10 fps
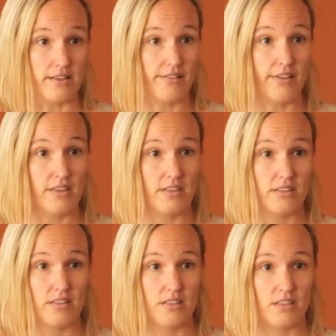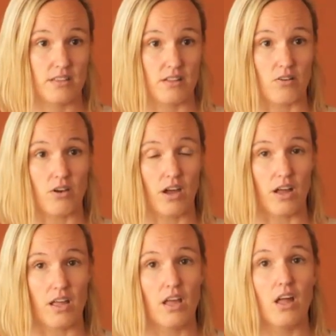likely,
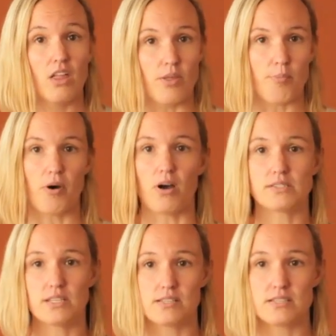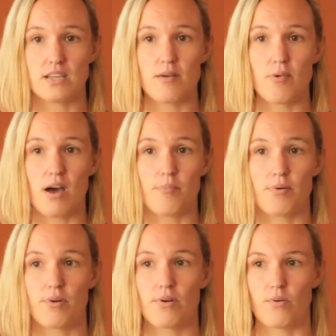okay? The paw tends to come
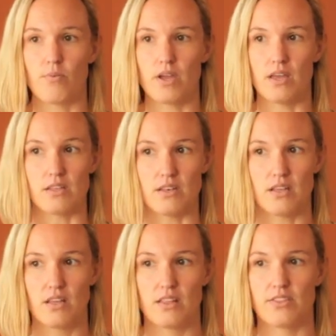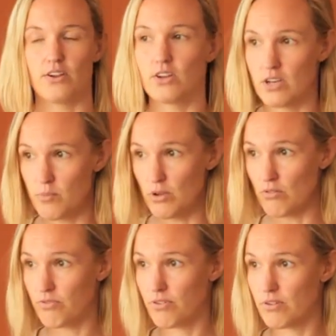up when they're gonna
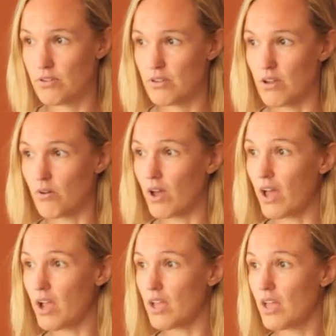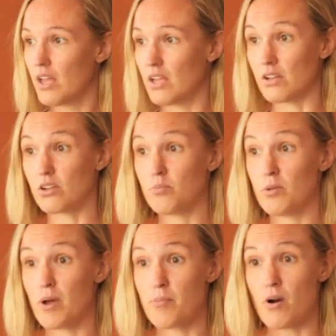move, okay? It could be
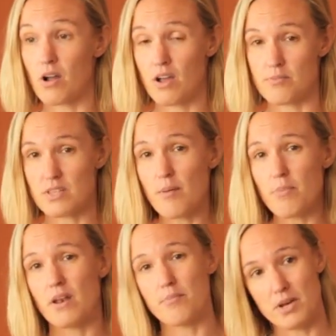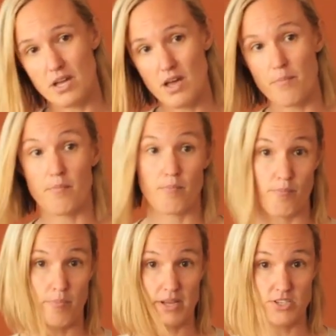my paw comes up and I'm gonna come
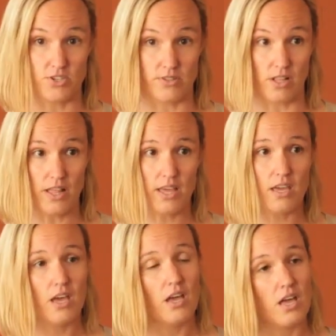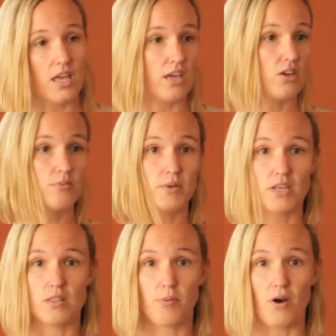bite you in the leg. It could
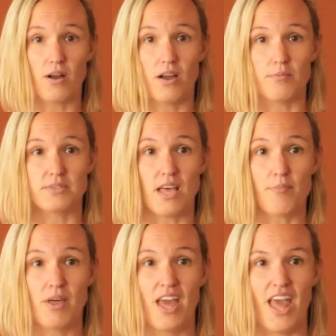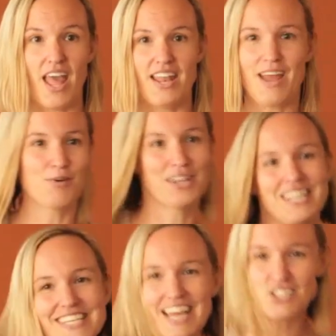be the paw comes up and then we're
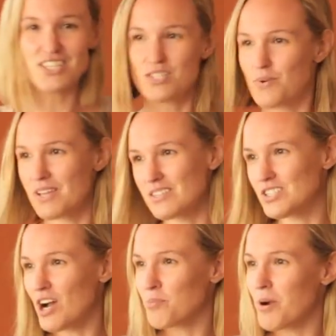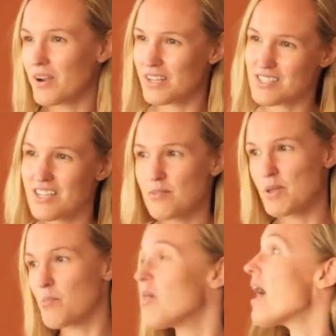gonna dash this way in the dog park and it's gonna be a